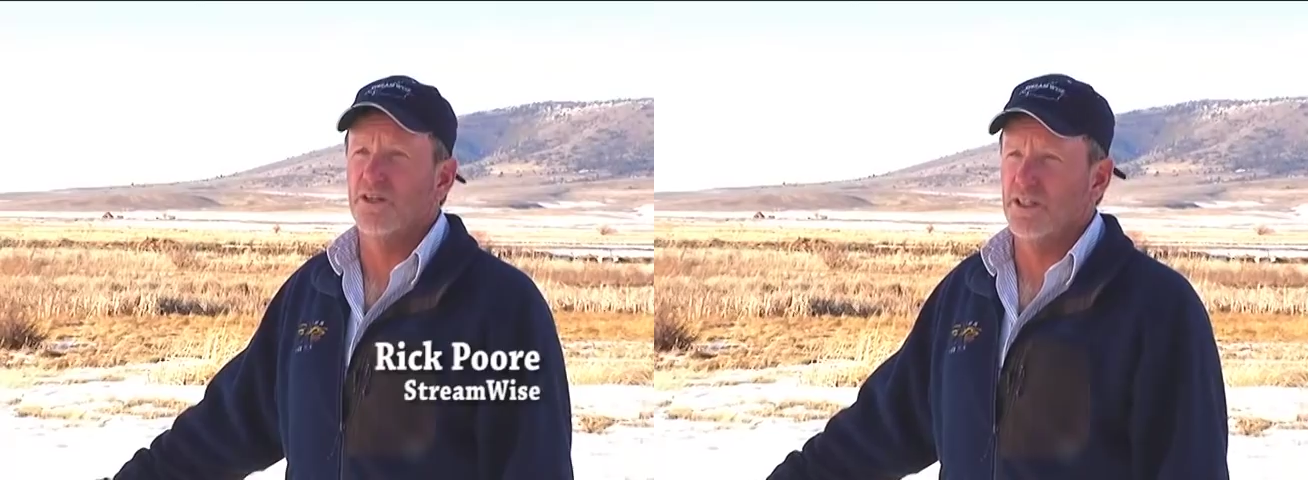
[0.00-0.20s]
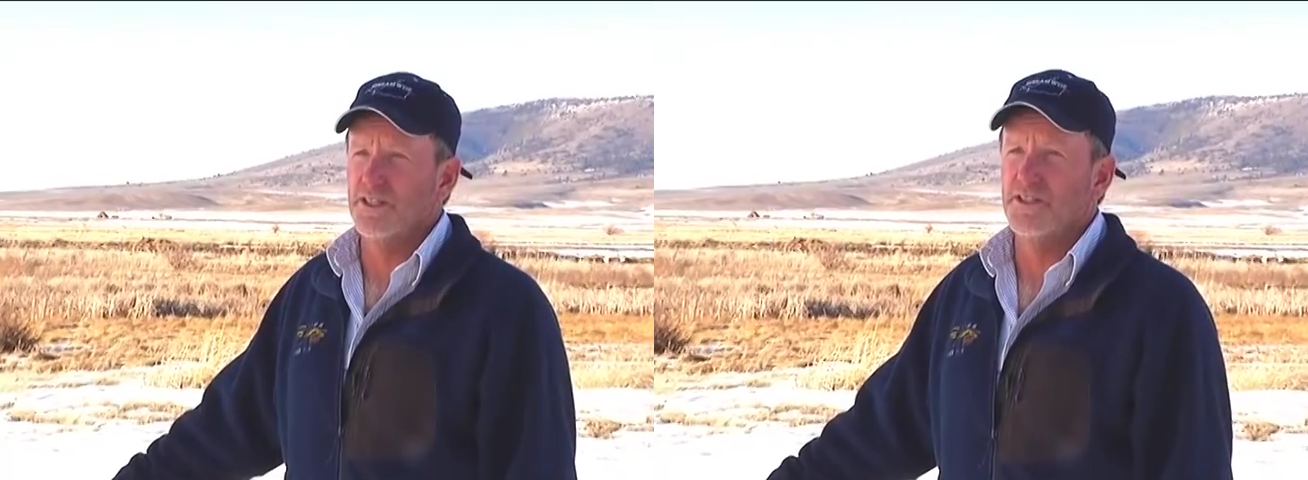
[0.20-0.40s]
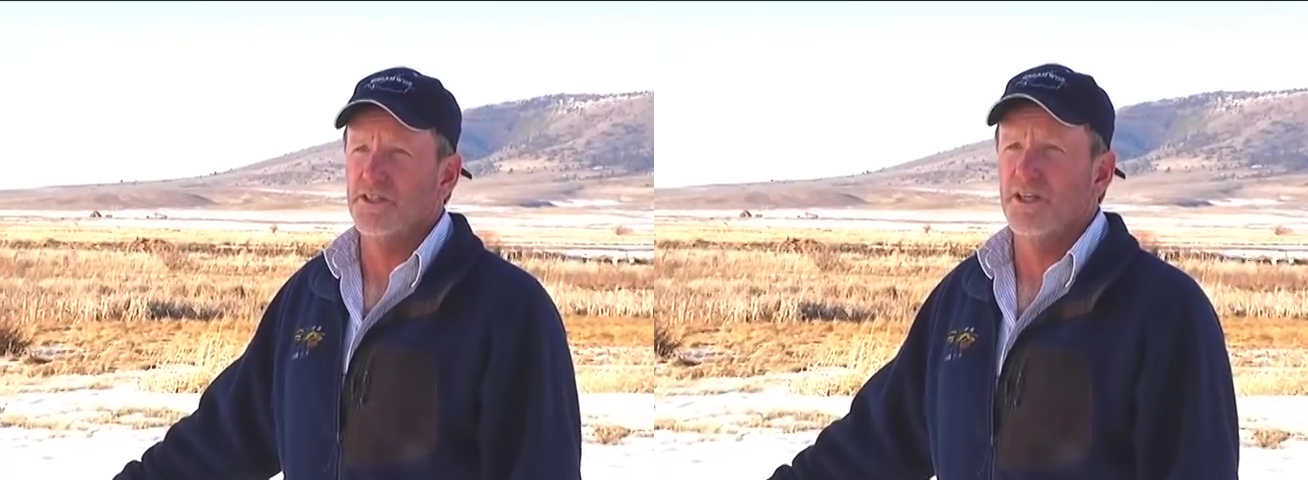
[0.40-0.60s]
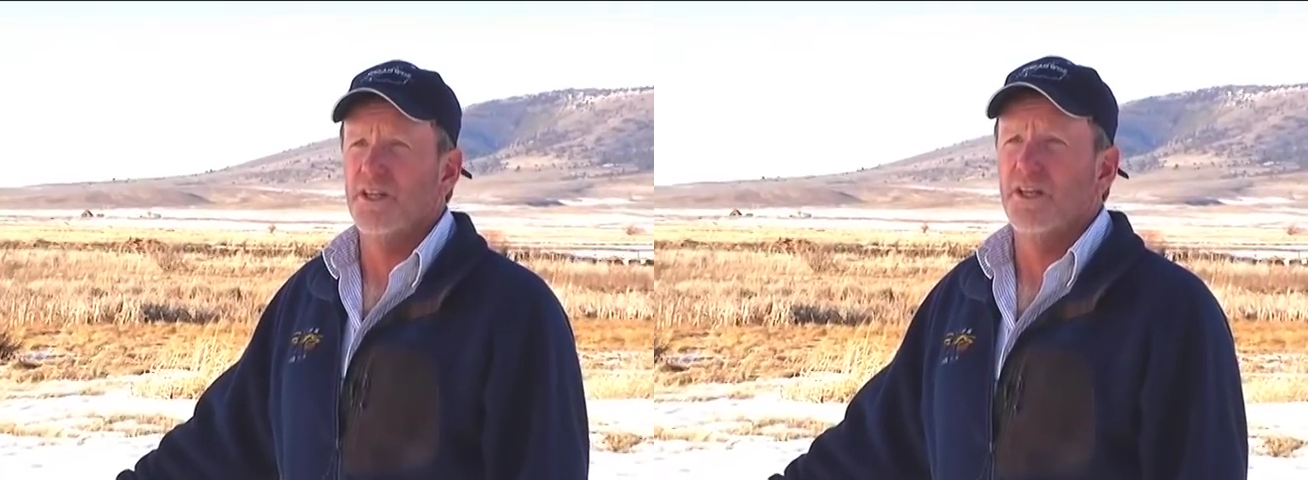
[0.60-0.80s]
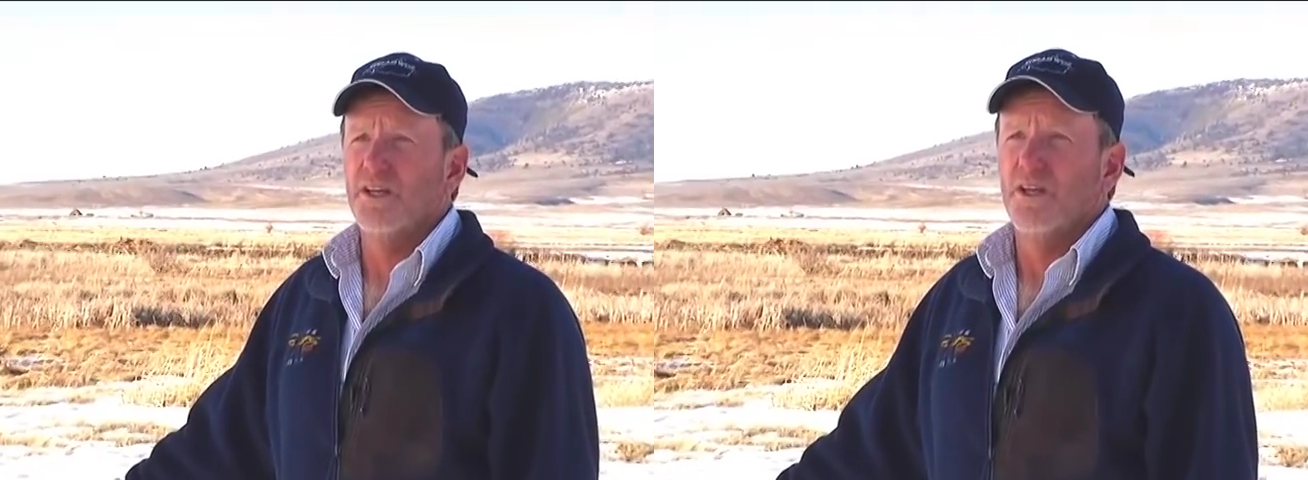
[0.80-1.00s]
gullies
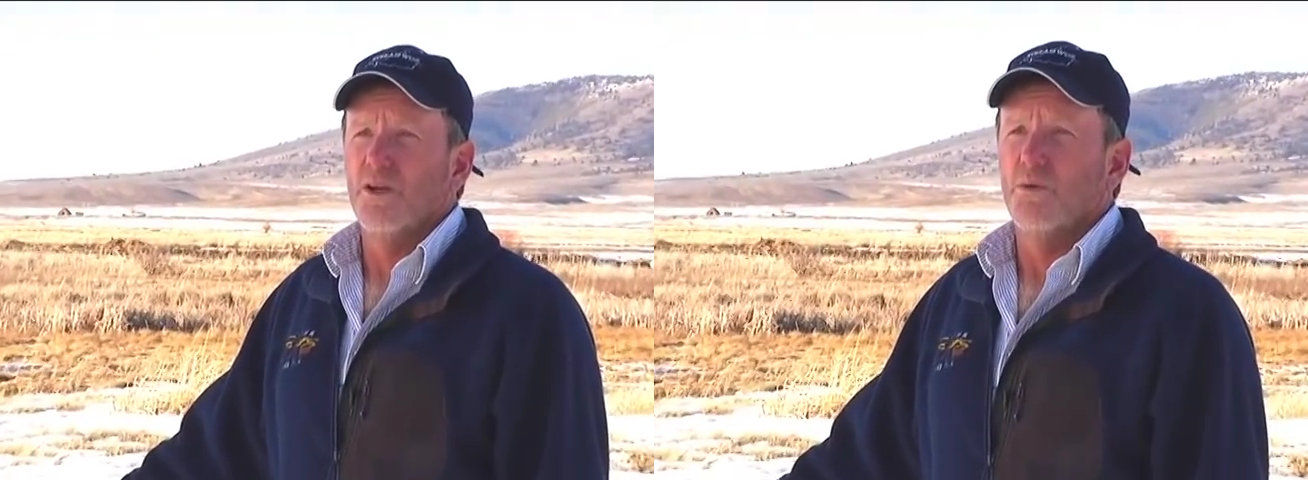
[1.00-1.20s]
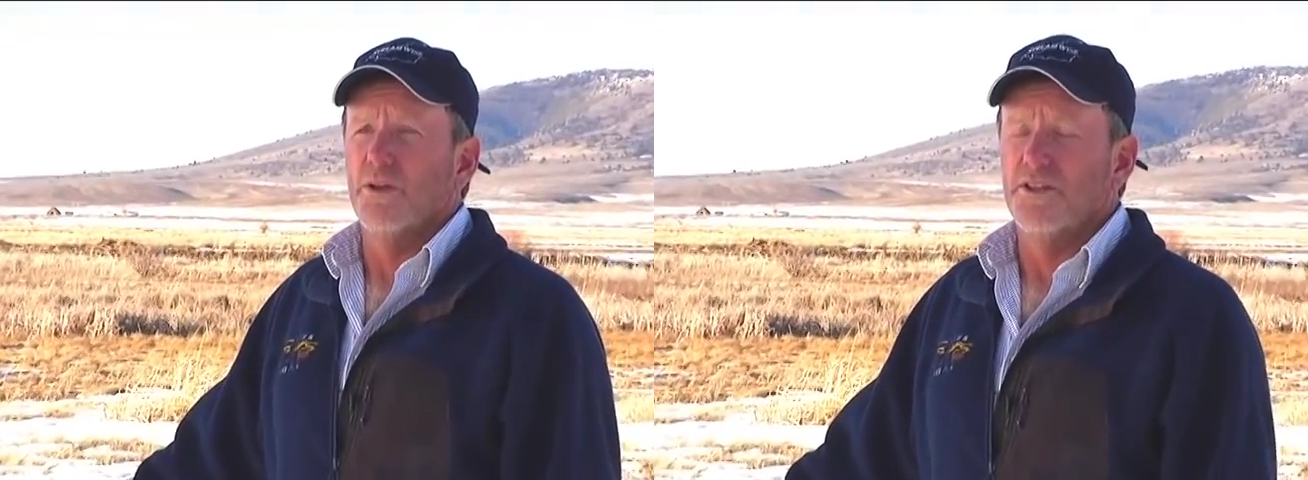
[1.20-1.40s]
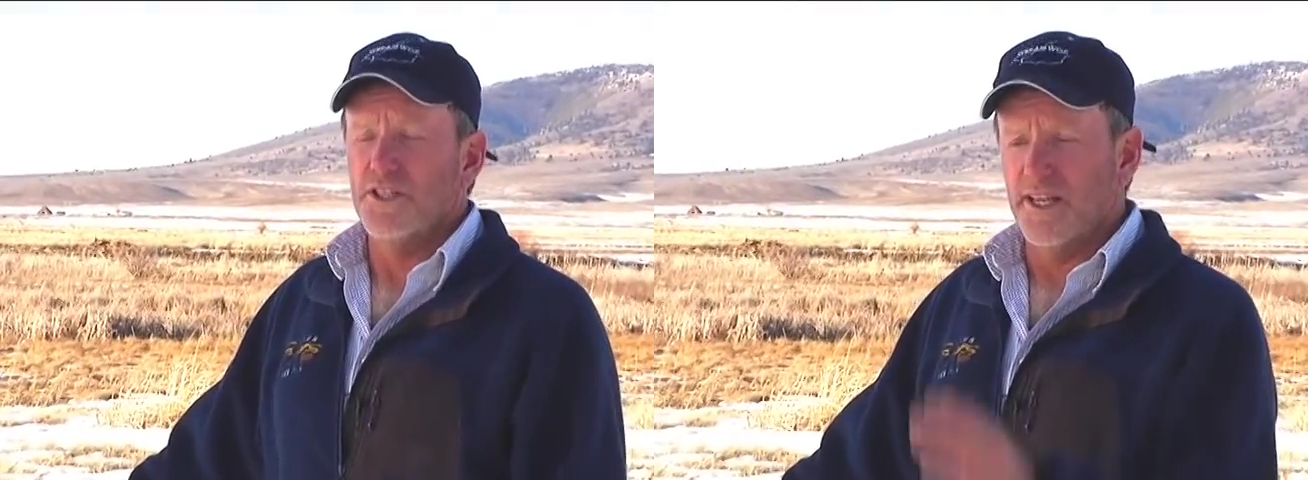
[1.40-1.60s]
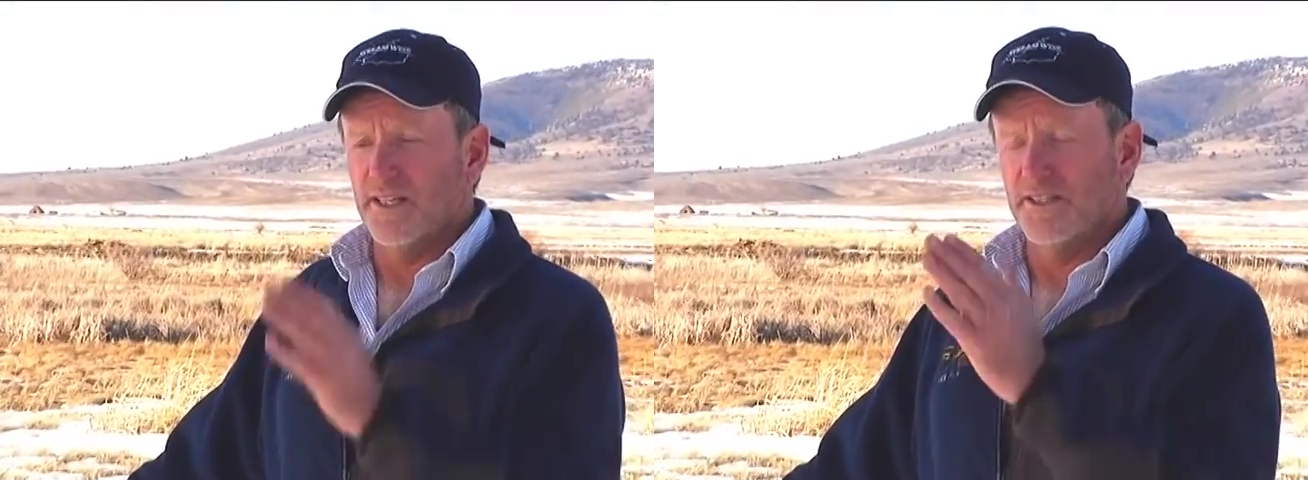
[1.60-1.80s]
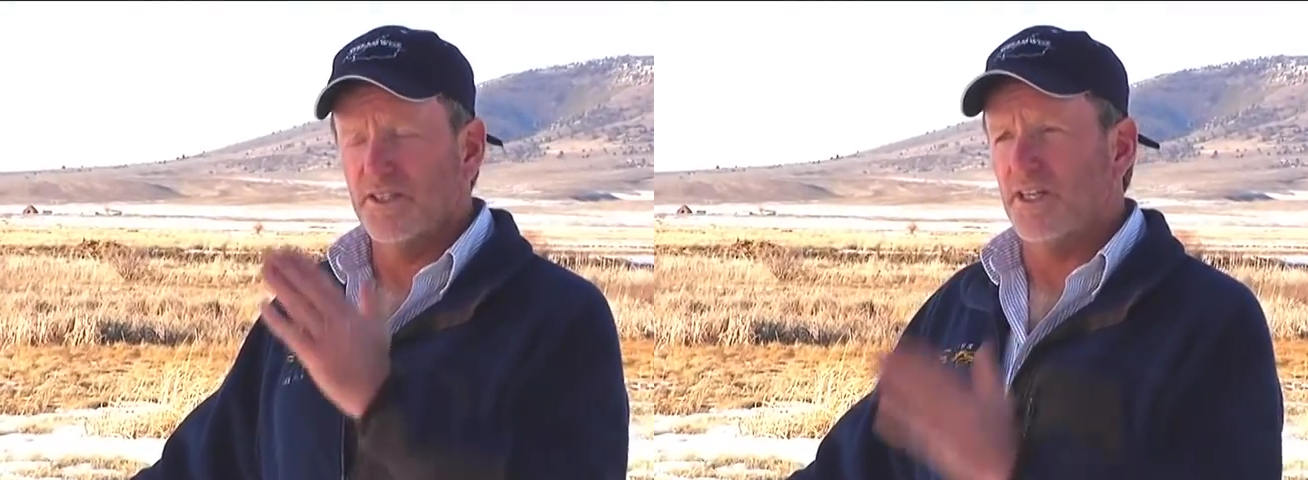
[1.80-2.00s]
where the
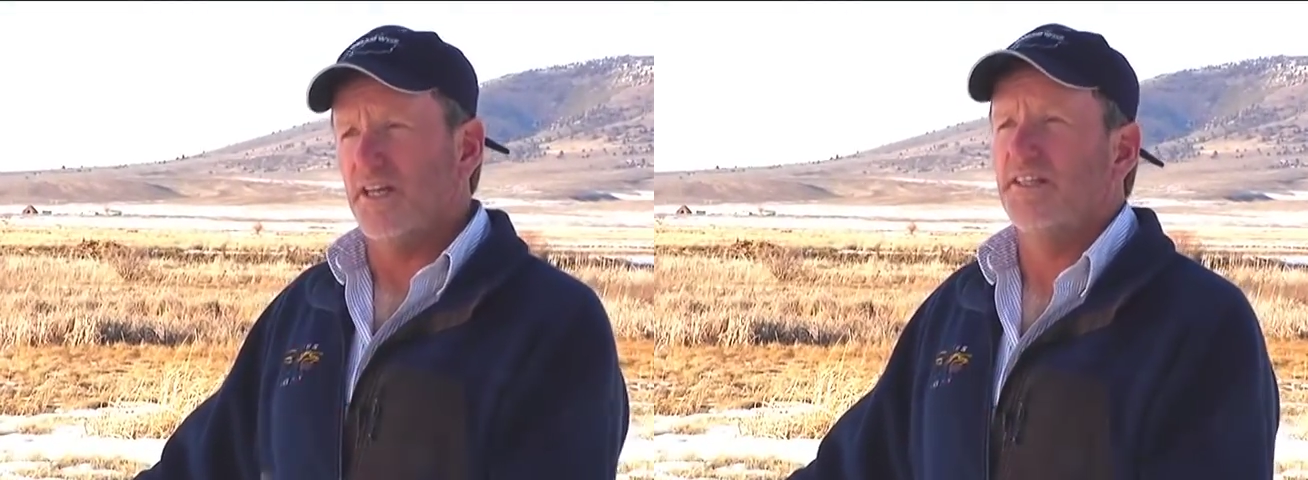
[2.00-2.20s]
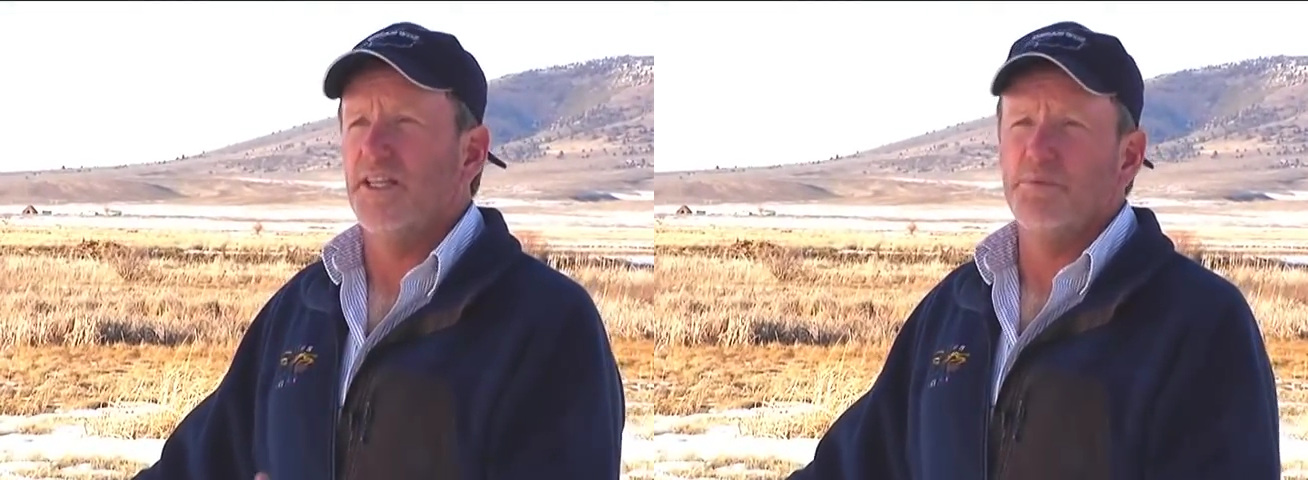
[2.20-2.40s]
channel is cut